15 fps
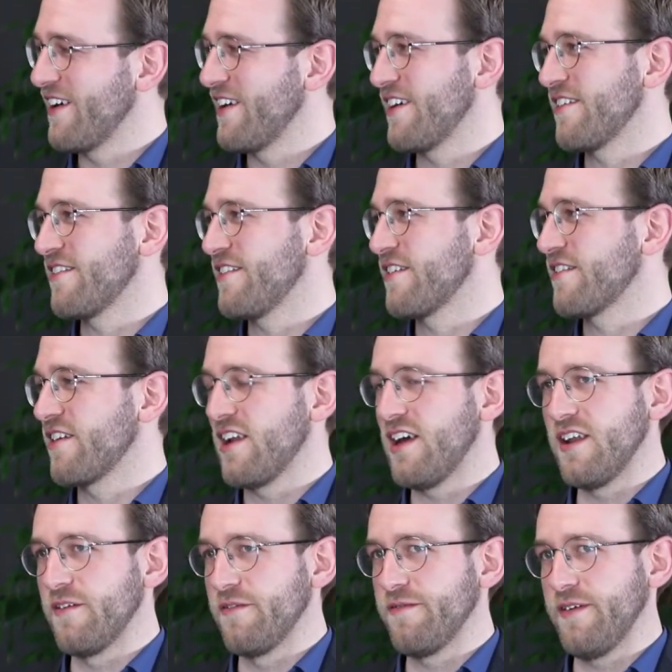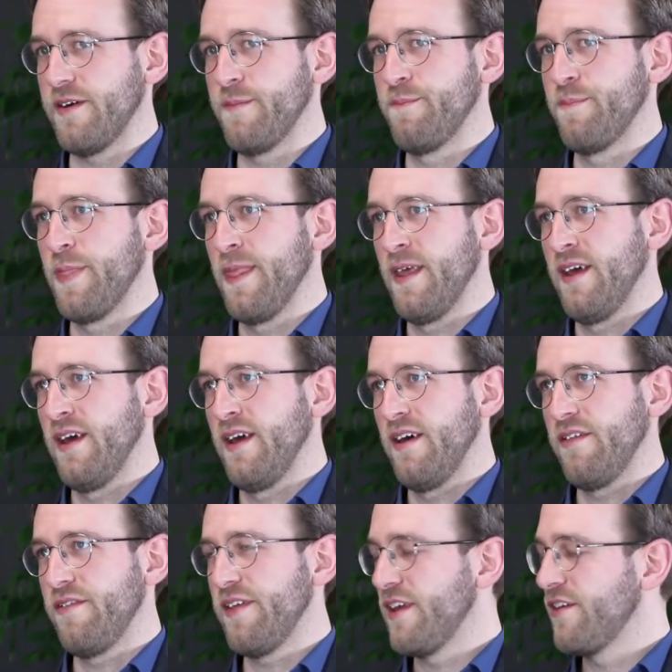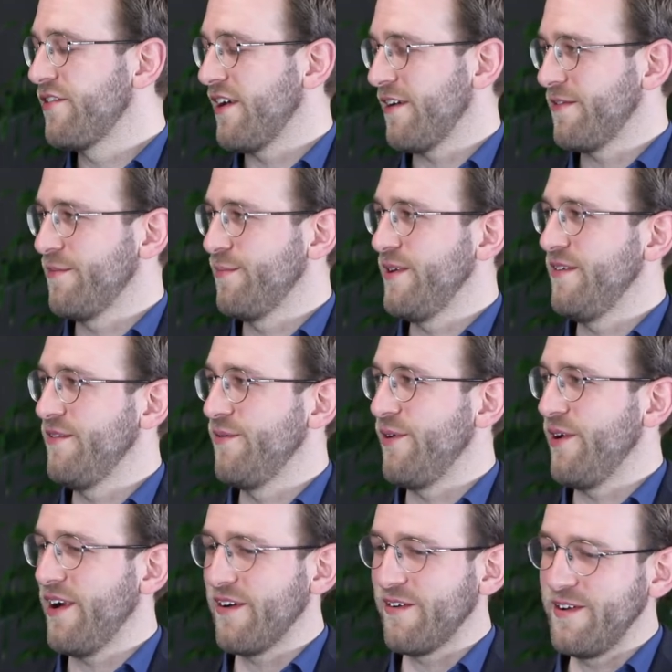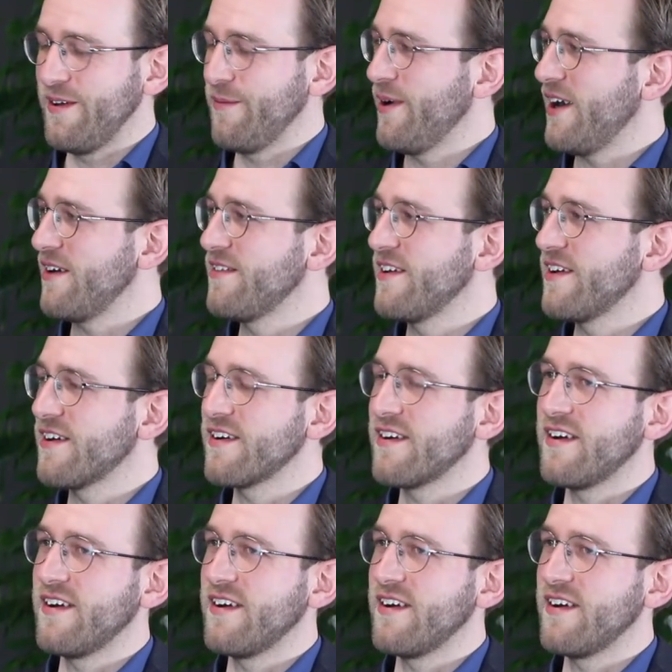There's a lot of things you have to be wary about here.